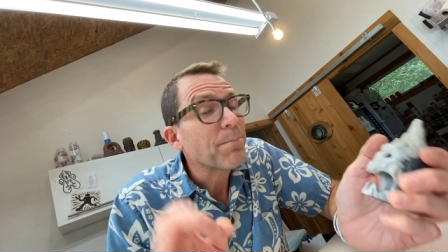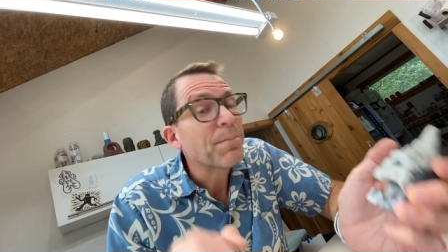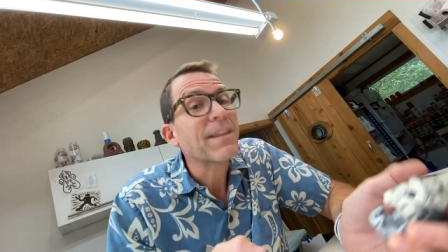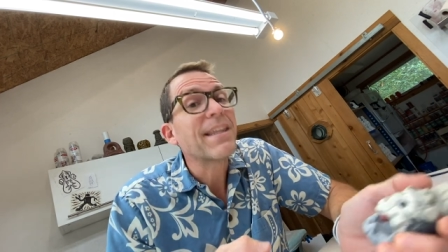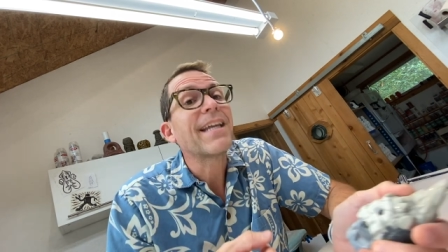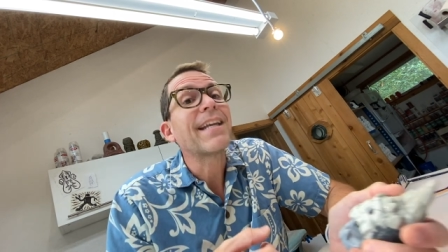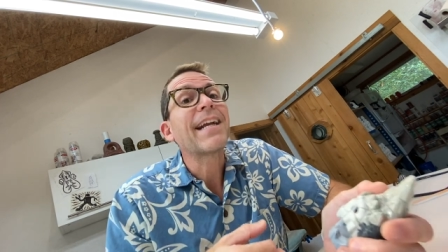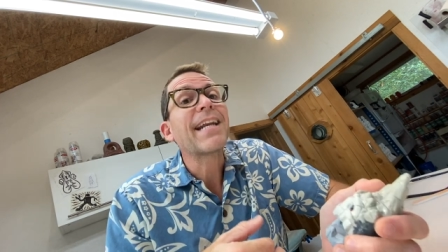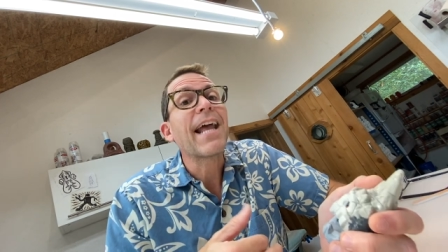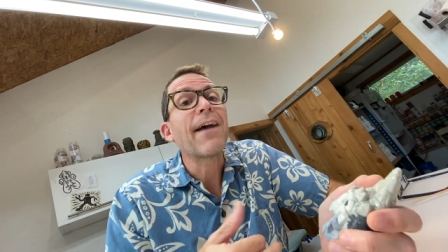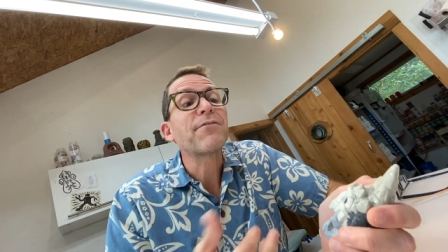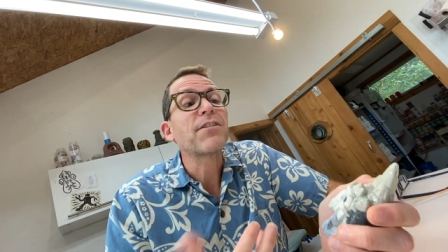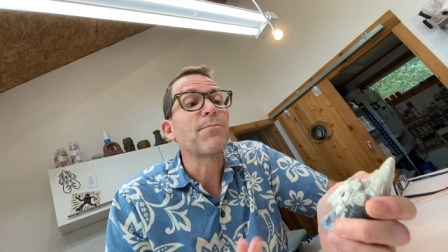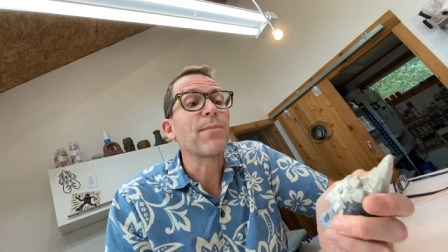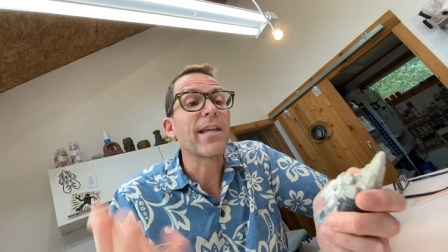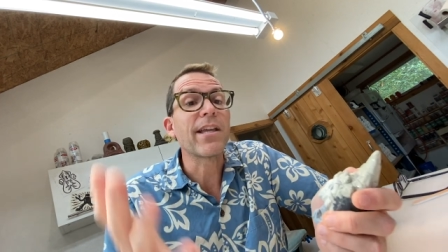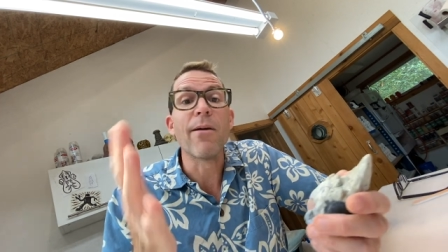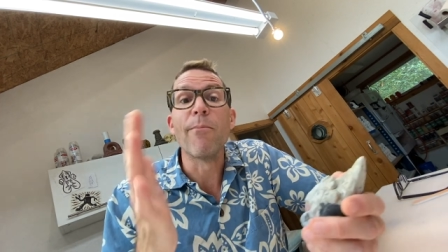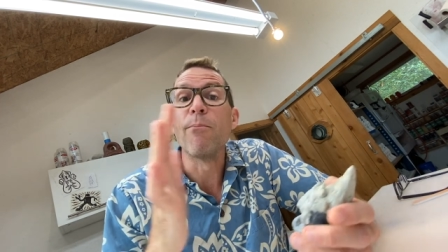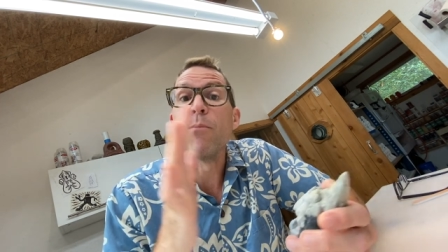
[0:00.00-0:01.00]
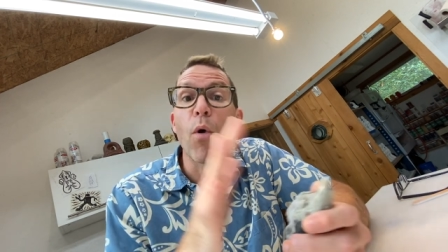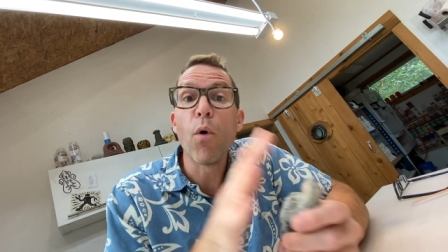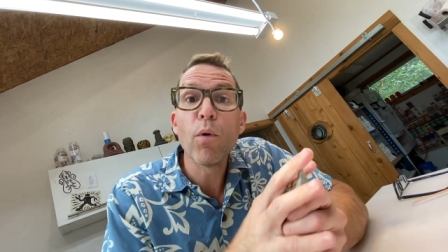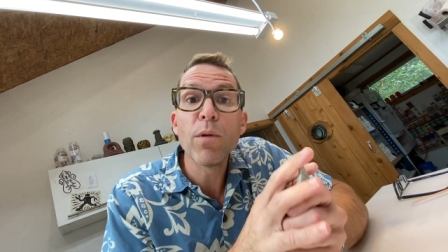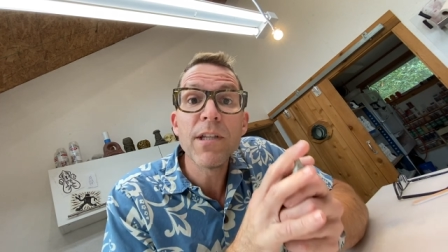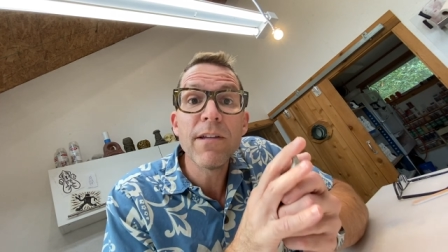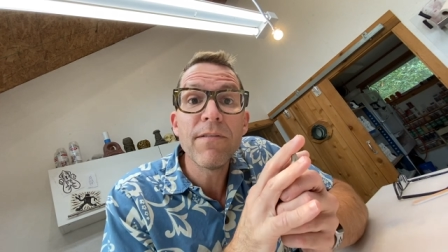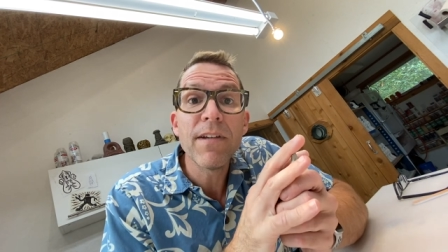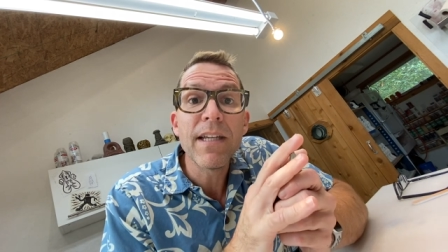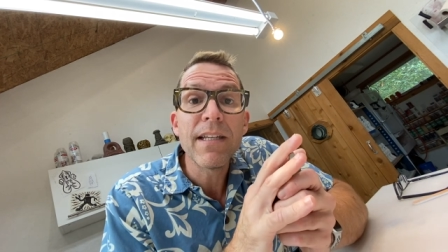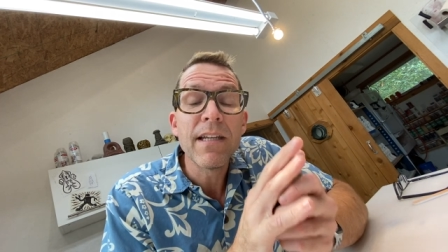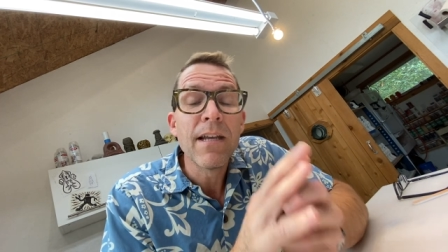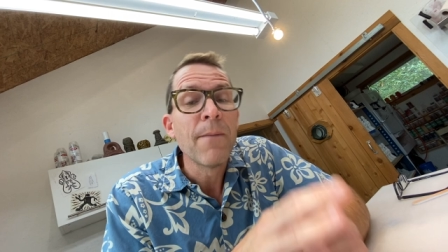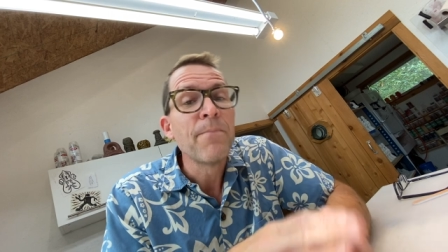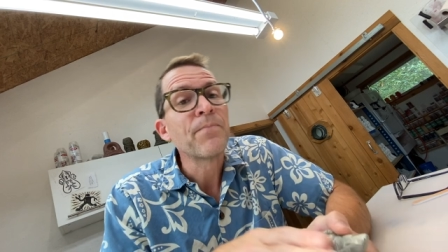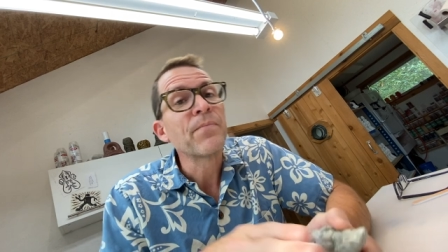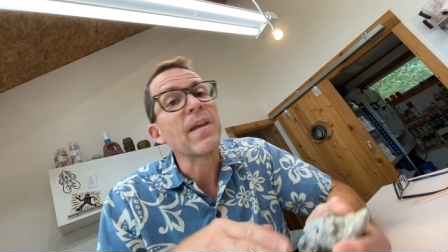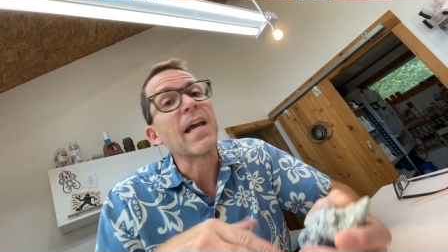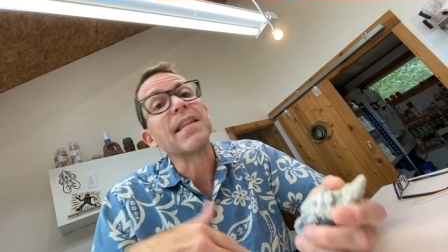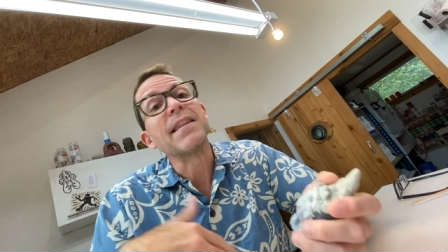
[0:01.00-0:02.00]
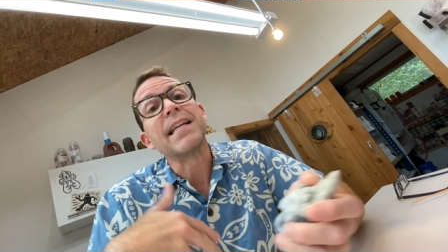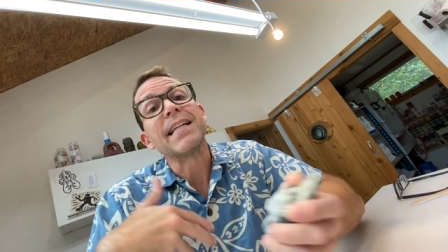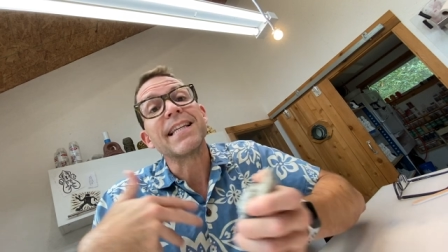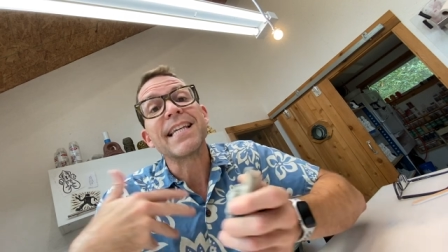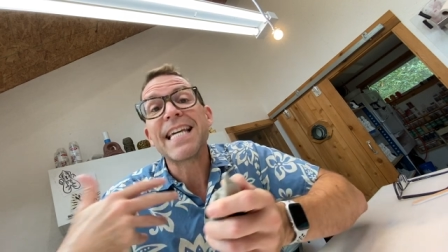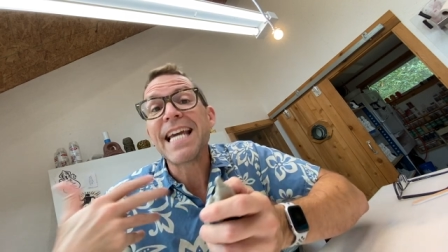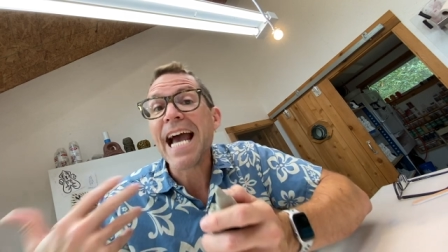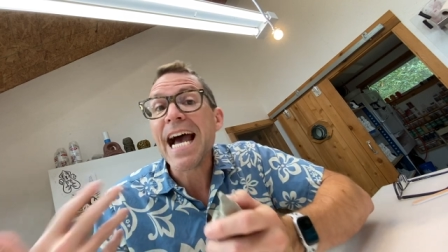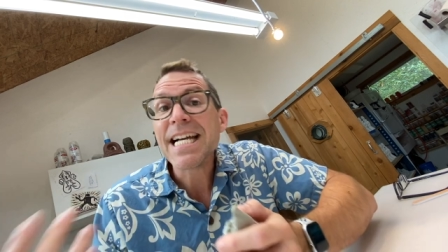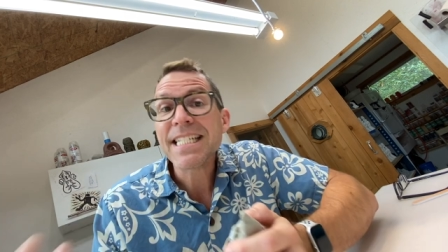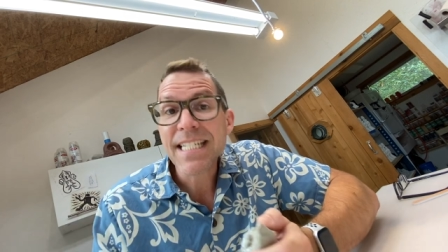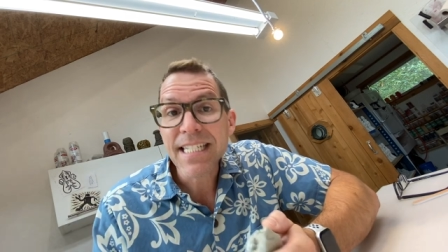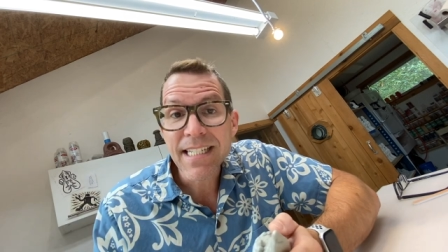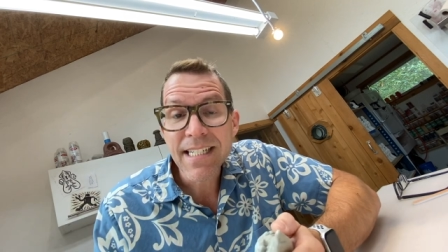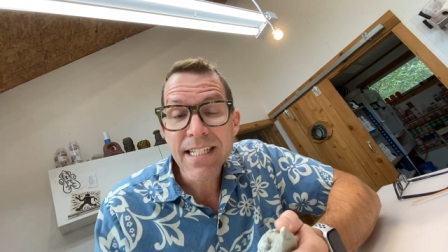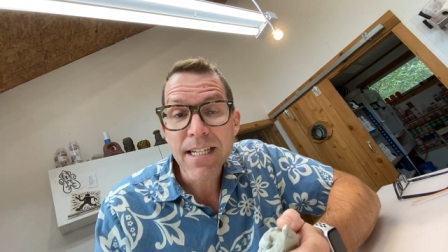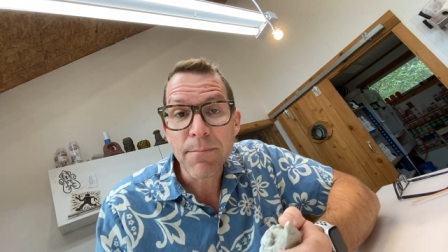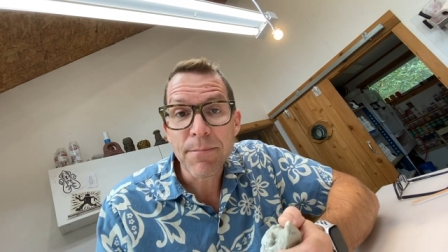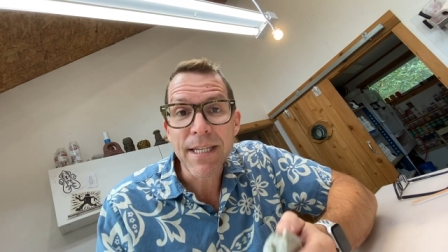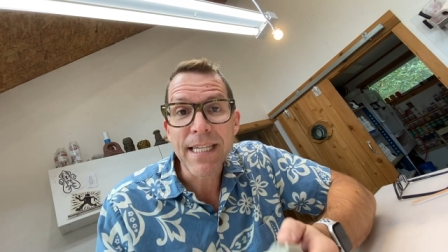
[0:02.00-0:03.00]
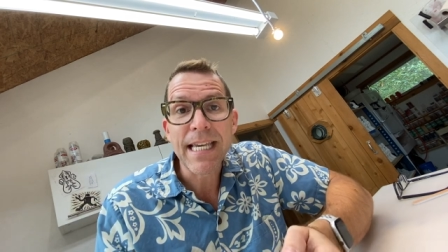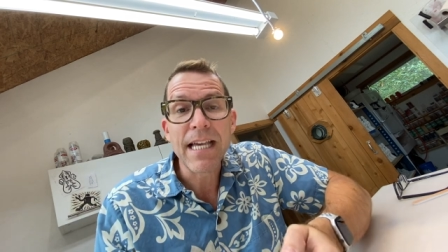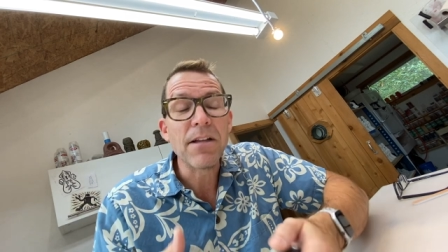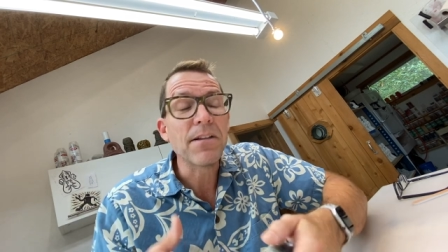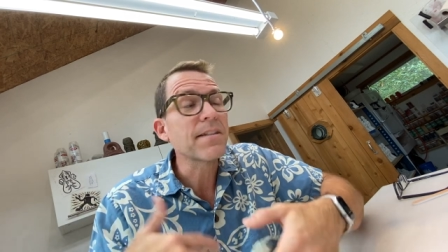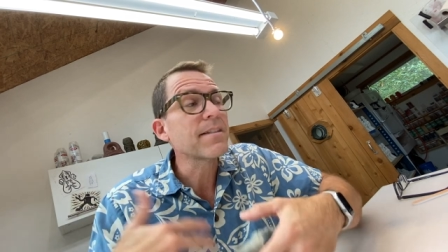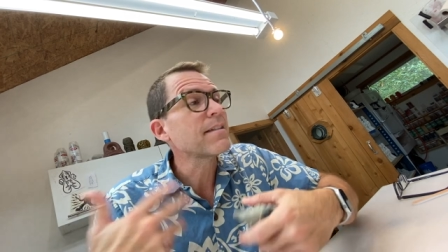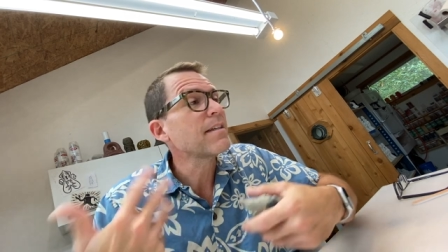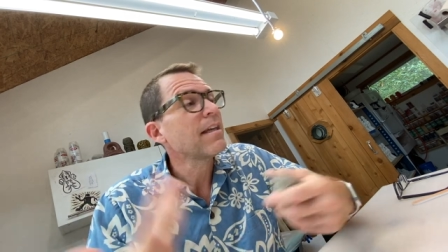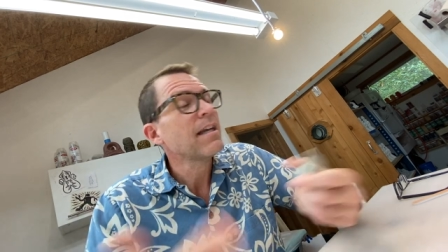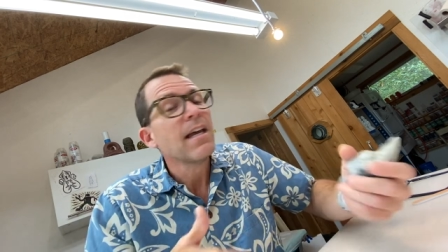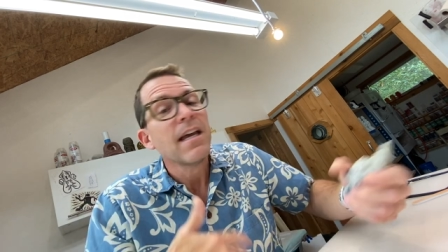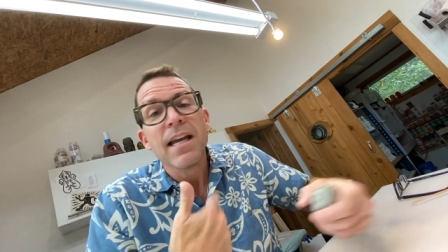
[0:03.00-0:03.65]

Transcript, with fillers: but then I'd have to make a mold of it and then cast it in something else.